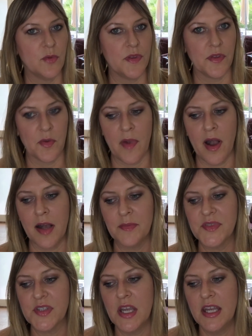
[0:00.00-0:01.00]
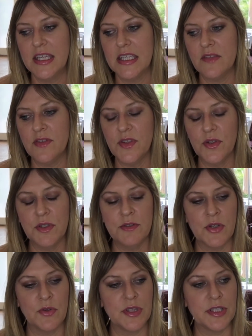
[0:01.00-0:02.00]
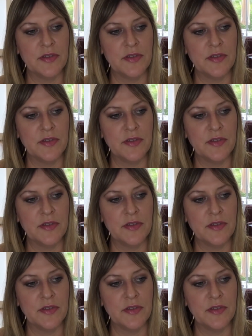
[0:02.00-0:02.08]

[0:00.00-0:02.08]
with their moms. Even though you don't